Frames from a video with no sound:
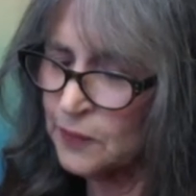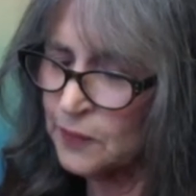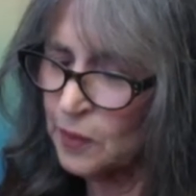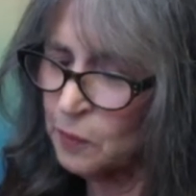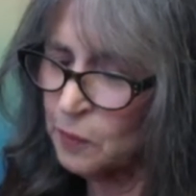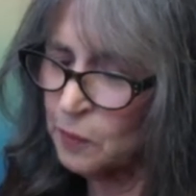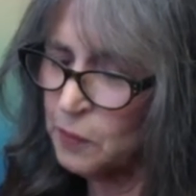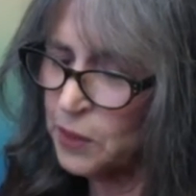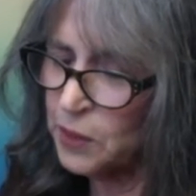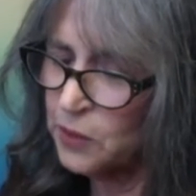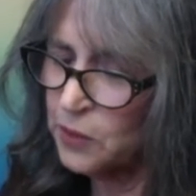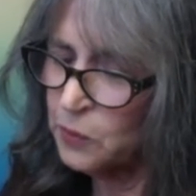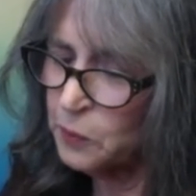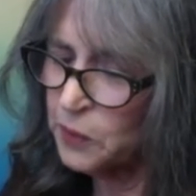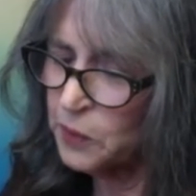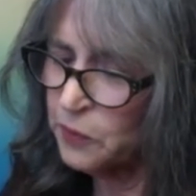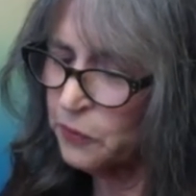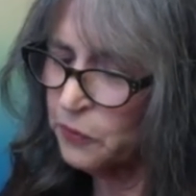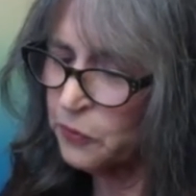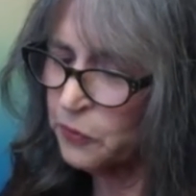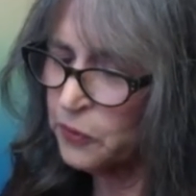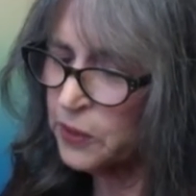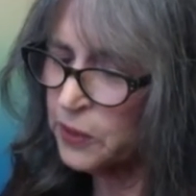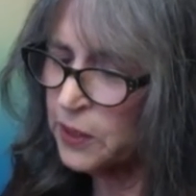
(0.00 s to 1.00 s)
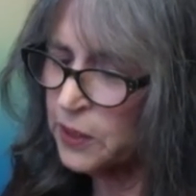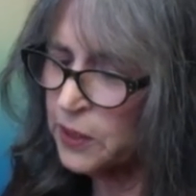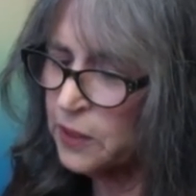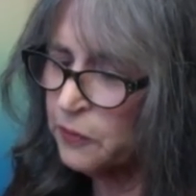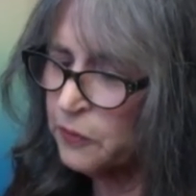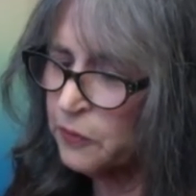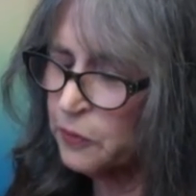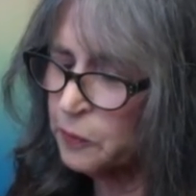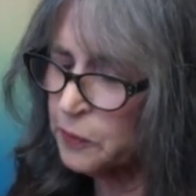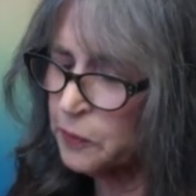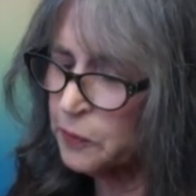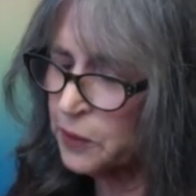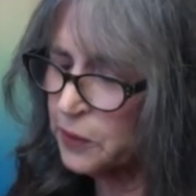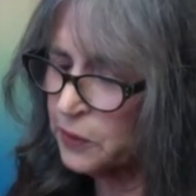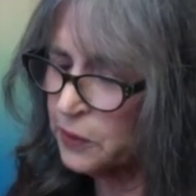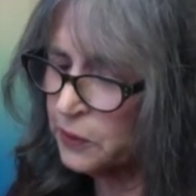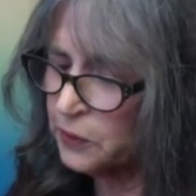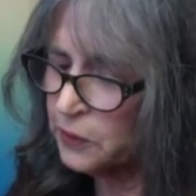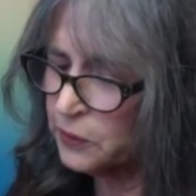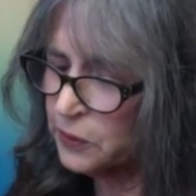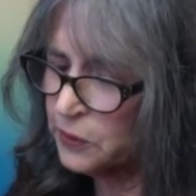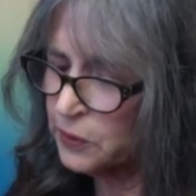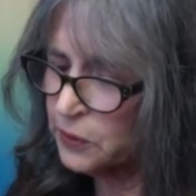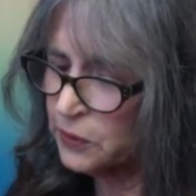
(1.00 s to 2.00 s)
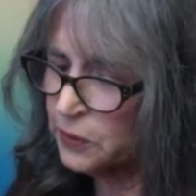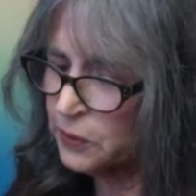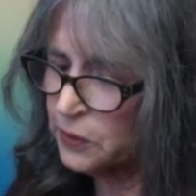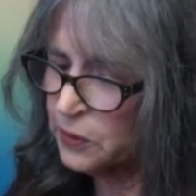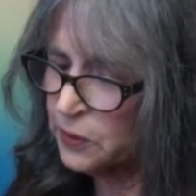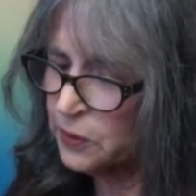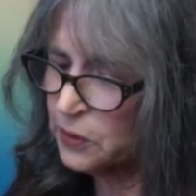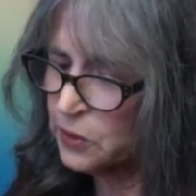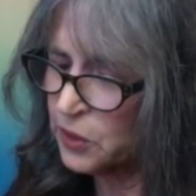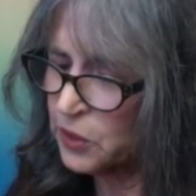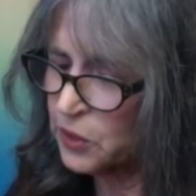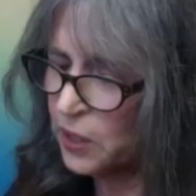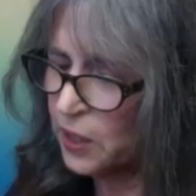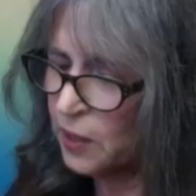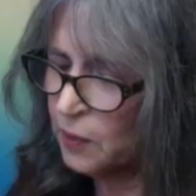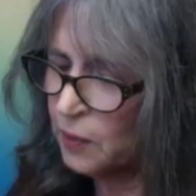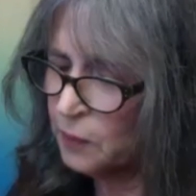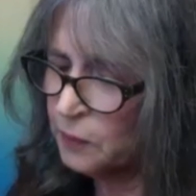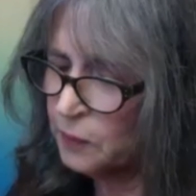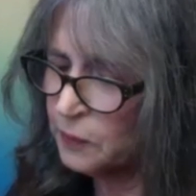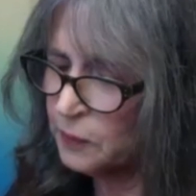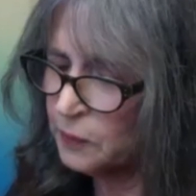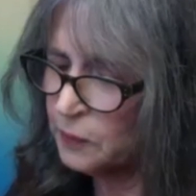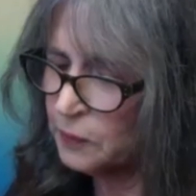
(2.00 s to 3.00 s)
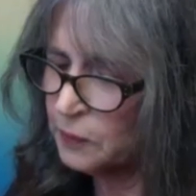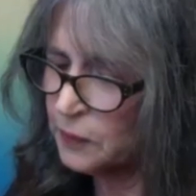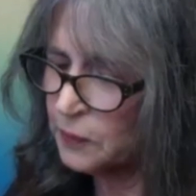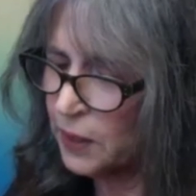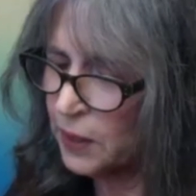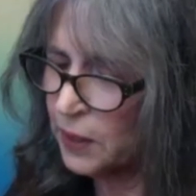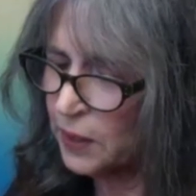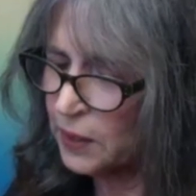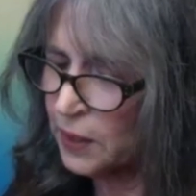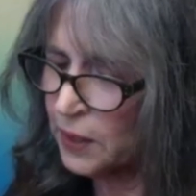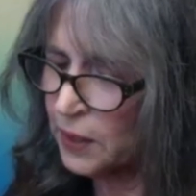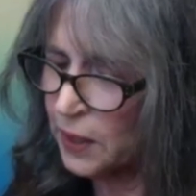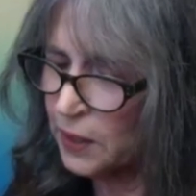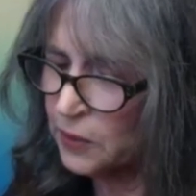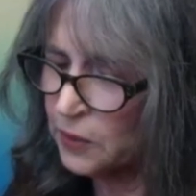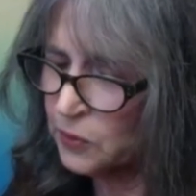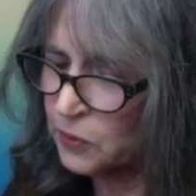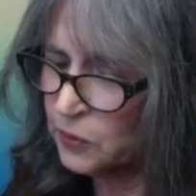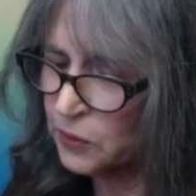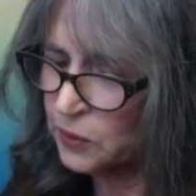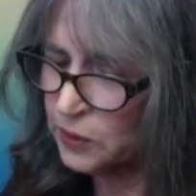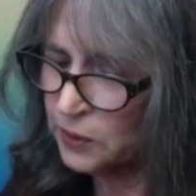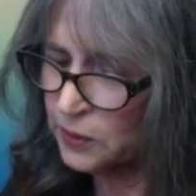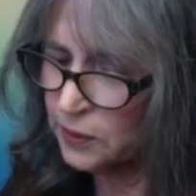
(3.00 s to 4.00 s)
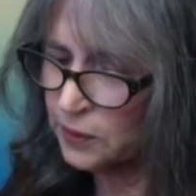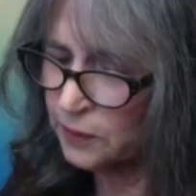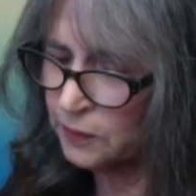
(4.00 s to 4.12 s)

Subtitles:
May you be free from guilt, shame, and hatred.